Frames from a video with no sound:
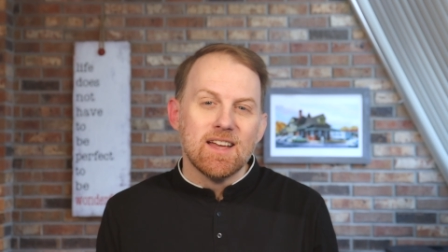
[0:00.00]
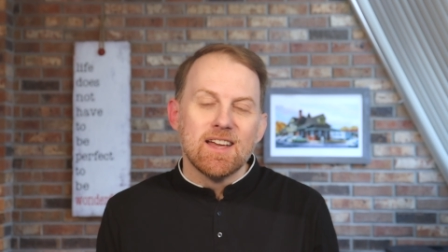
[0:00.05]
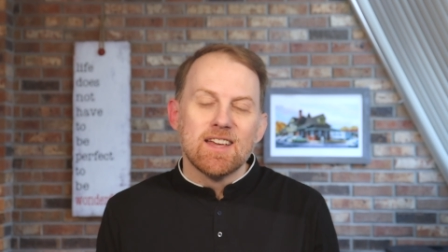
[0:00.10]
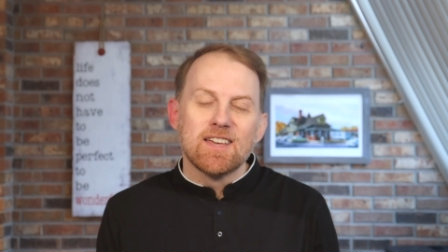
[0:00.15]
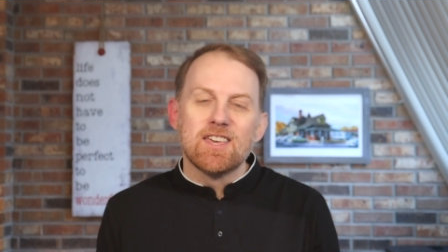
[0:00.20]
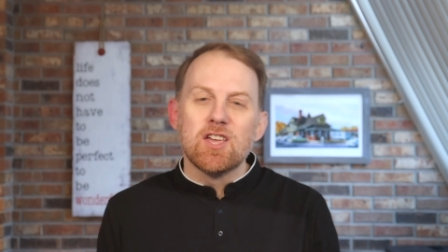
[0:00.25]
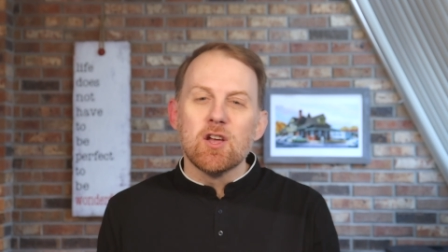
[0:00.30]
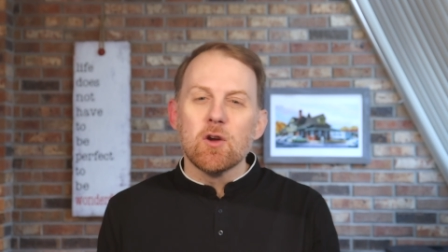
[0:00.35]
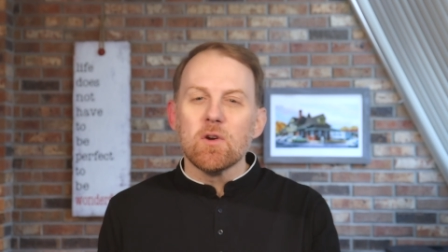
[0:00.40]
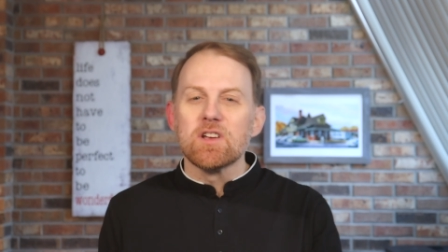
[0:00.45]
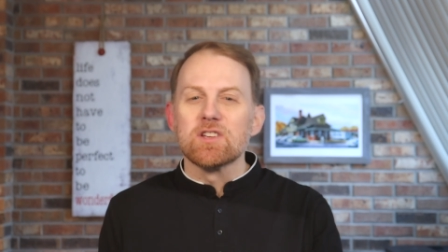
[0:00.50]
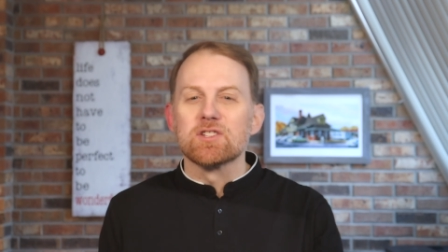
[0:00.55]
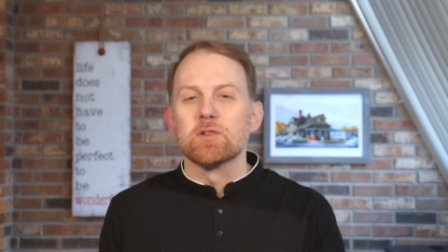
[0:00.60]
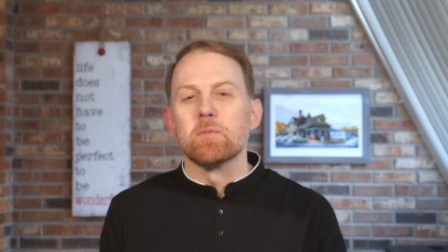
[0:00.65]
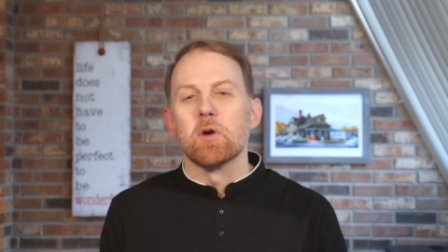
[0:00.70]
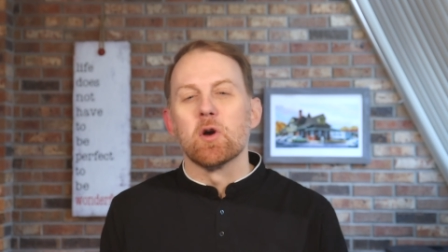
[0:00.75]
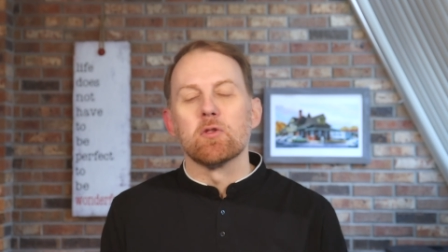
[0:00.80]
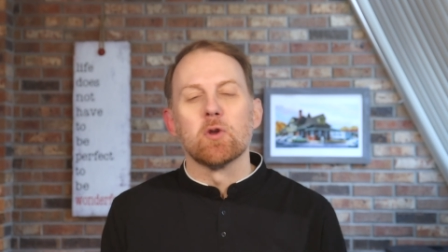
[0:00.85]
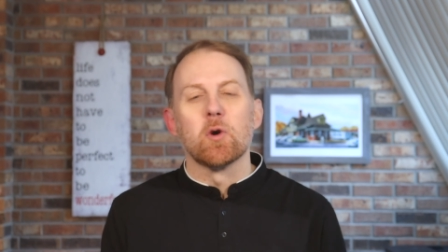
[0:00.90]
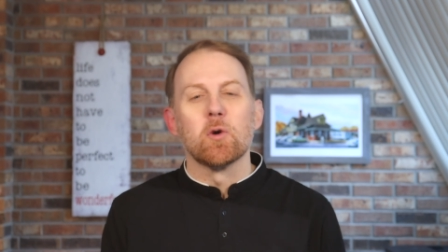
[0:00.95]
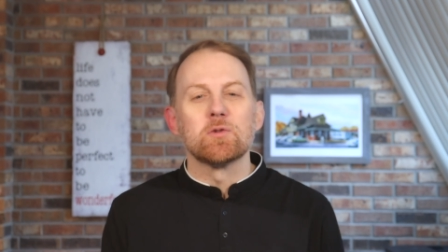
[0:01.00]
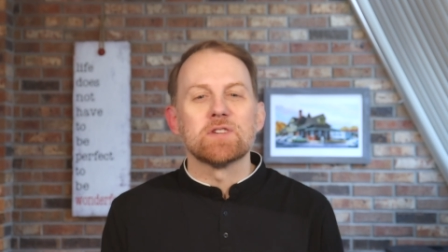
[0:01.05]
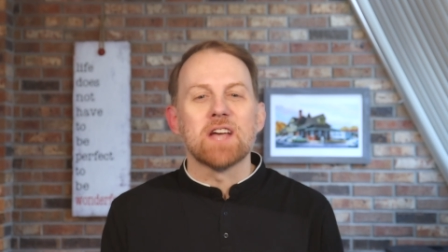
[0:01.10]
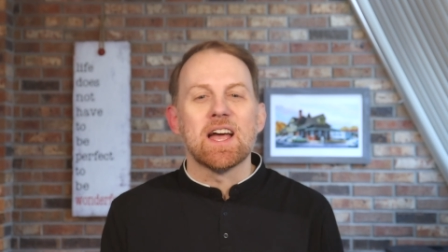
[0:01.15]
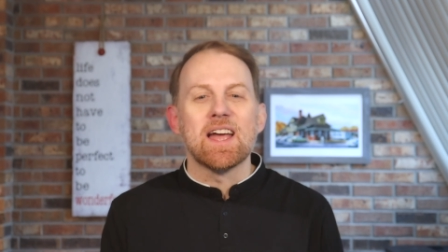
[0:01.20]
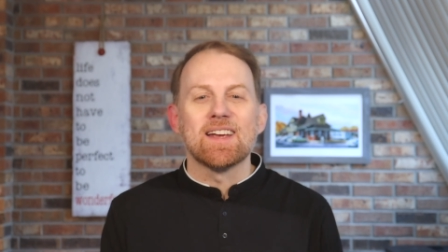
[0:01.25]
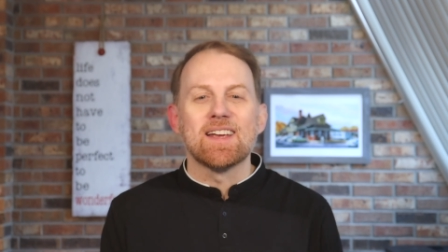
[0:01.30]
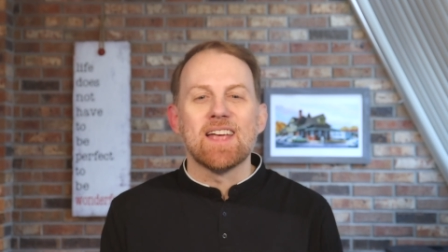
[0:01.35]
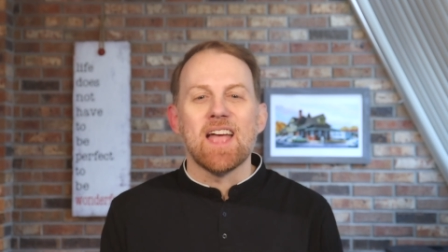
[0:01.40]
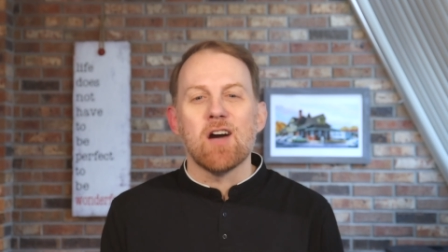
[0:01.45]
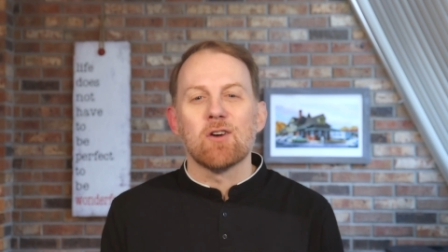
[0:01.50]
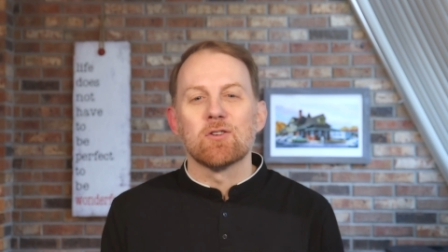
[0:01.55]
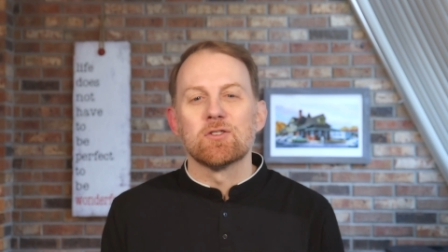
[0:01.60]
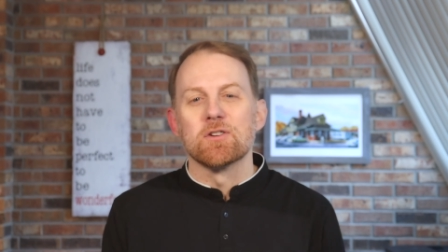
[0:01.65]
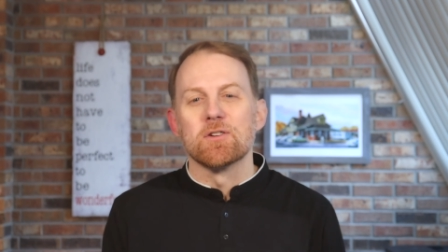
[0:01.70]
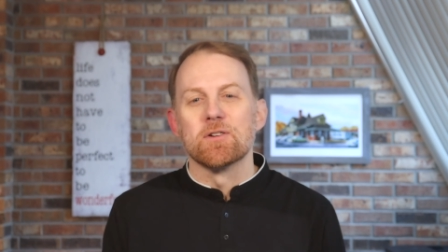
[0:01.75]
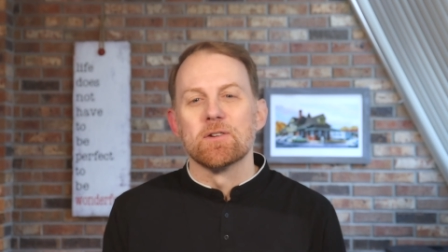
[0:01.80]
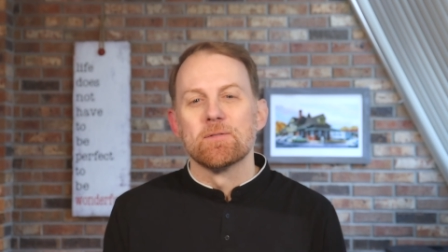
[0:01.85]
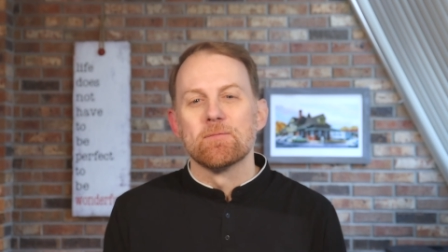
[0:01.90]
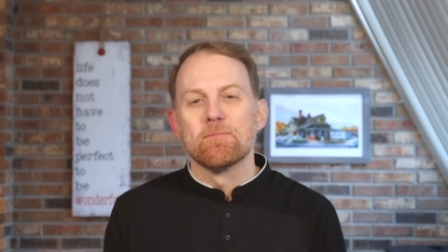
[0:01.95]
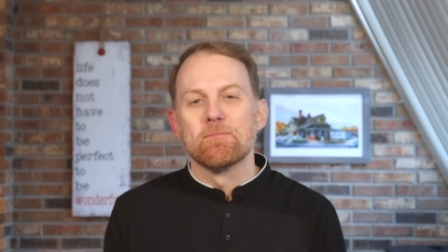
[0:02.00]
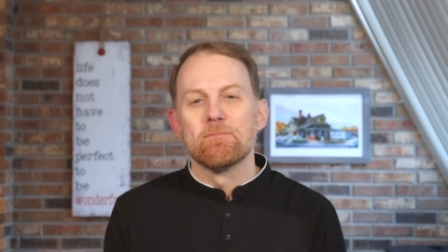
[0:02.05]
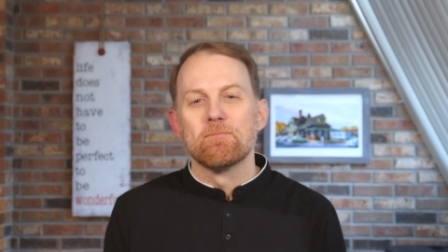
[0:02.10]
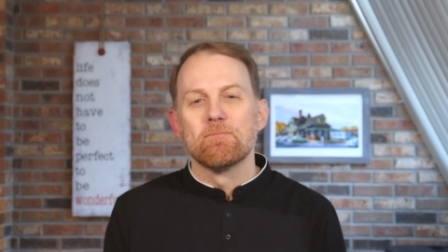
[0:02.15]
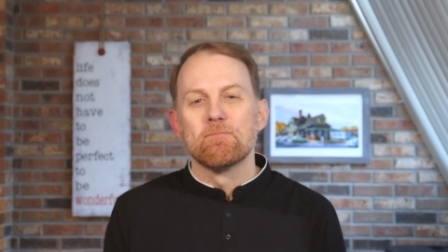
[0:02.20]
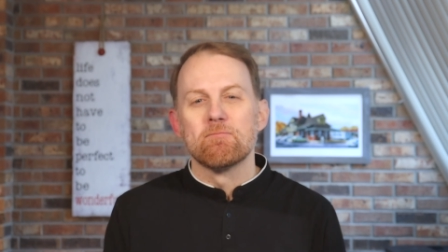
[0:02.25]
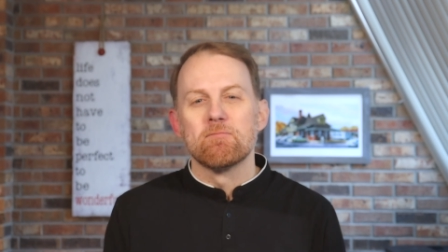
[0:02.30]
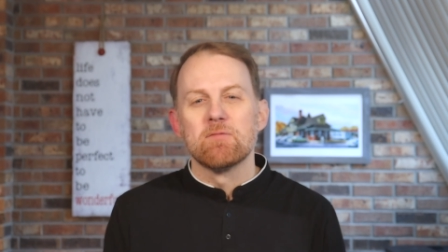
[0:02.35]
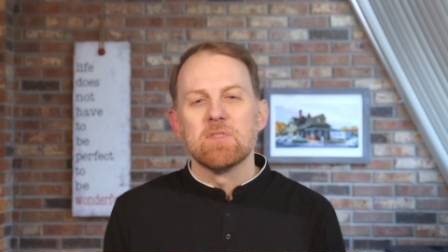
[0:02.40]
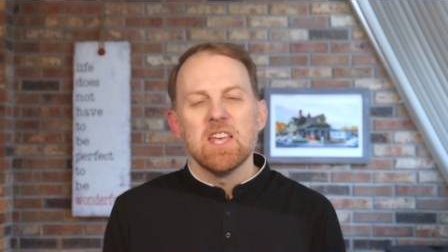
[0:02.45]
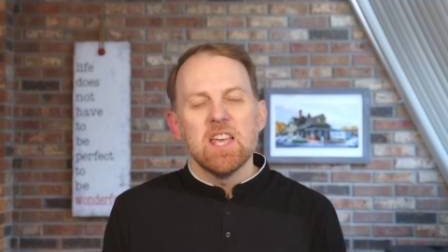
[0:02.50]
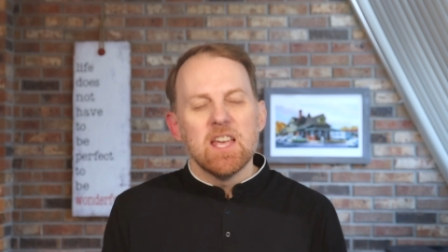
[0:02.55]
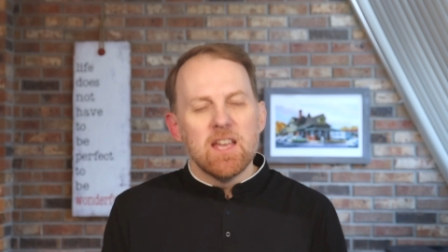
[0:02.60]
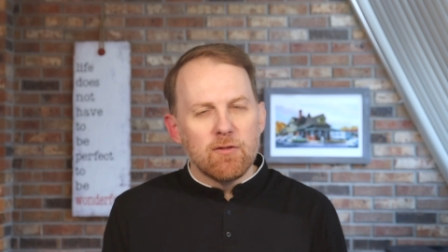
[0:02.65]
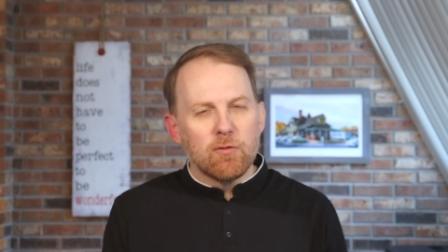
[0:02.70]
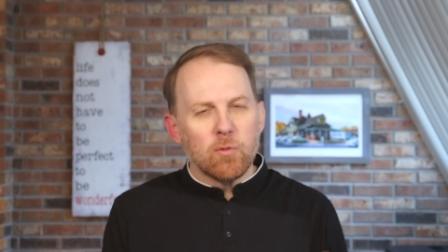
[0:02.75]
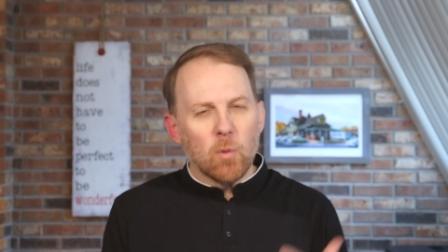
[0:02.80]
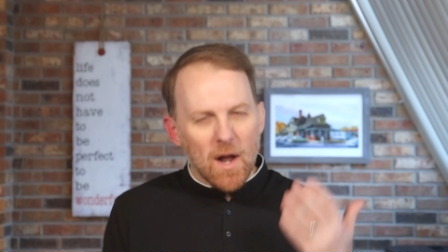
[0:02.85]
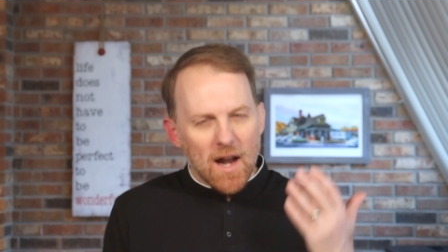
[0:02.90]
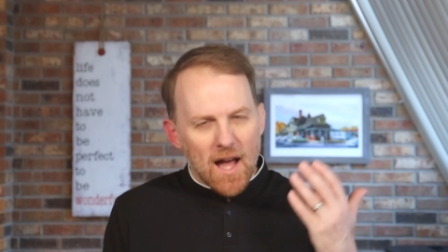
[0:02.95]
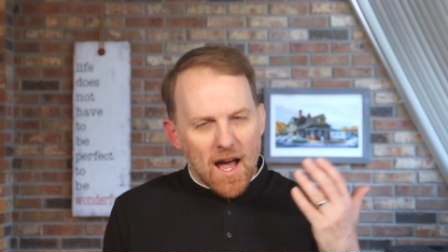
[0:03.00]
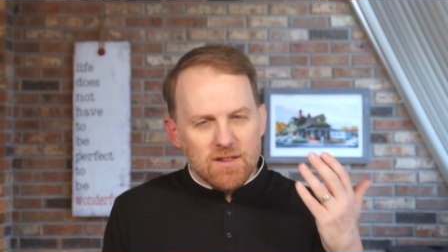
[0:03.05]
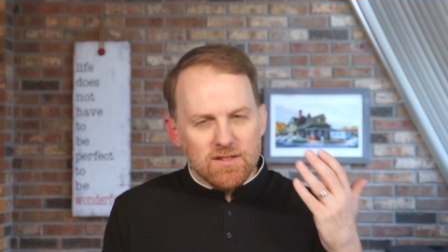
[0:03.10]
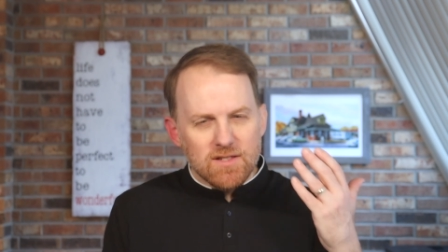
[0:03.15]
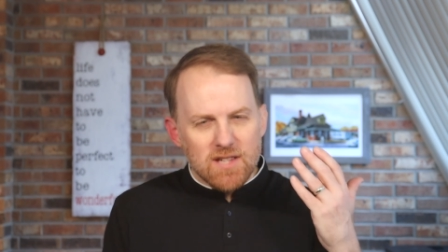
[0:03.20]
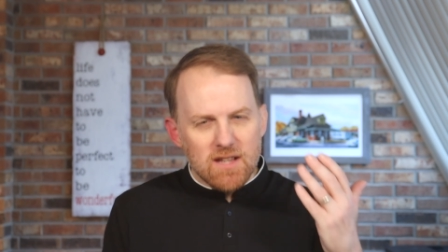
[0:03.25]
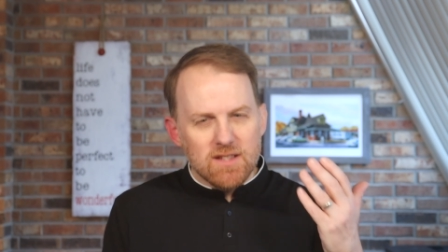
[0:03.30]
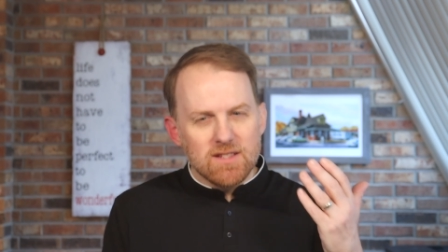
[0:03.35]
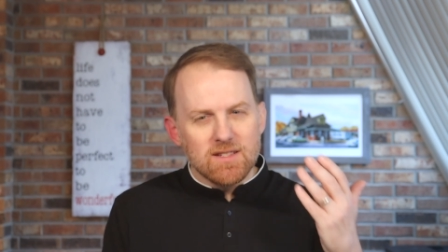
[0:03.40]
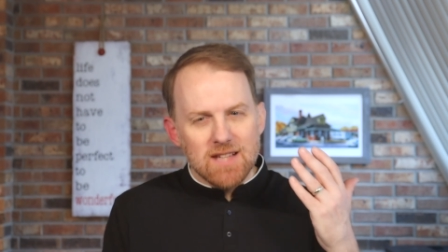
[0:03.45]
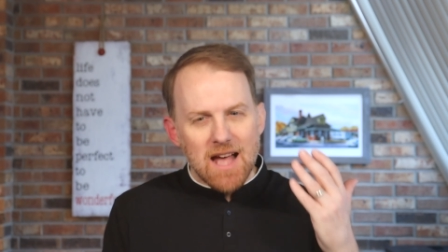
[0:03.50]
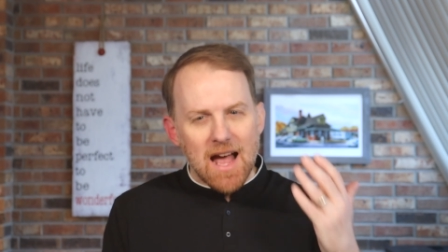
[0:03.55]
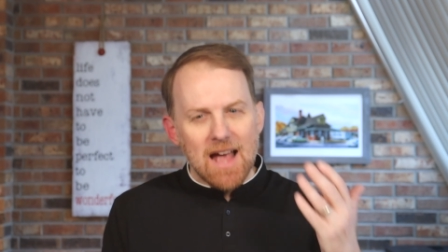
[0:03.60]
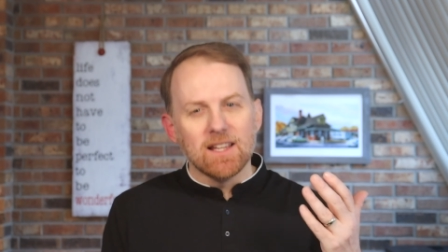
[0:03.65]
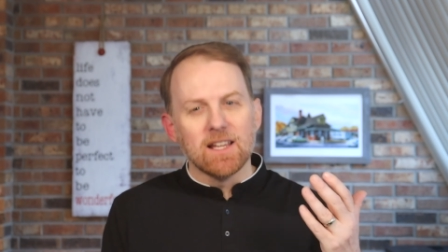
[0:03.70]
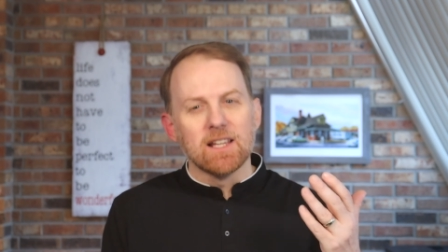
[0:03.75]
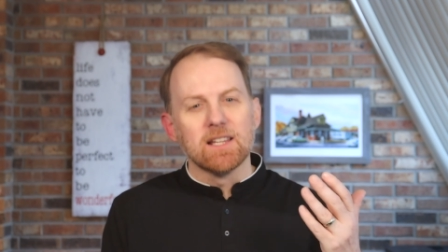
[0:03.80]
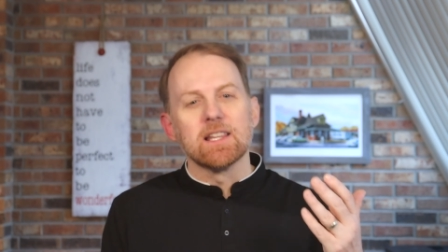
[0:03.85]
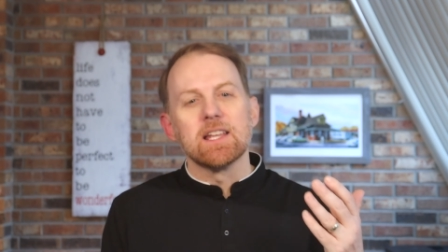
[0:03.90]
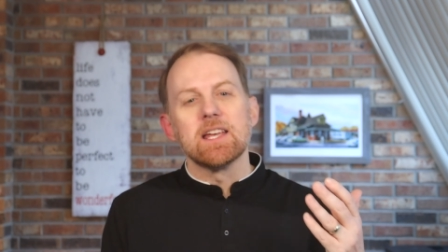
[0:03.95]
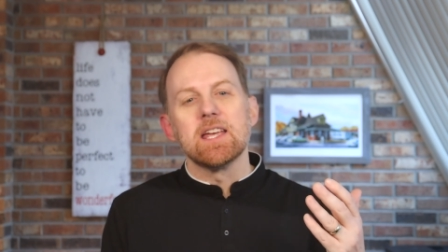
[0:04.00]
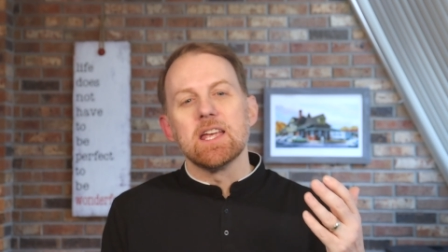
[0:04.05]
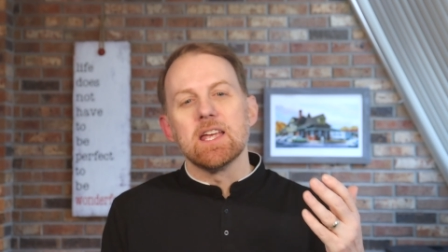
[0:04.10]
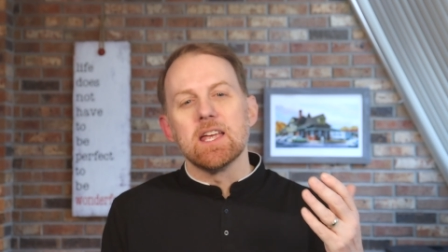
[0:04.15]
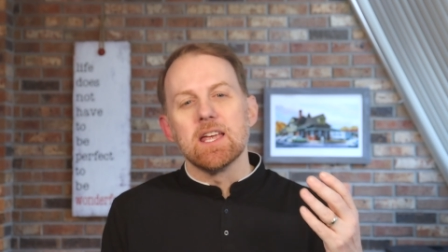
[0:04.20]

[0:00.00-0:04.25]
curious about those I encountered. If what I said silently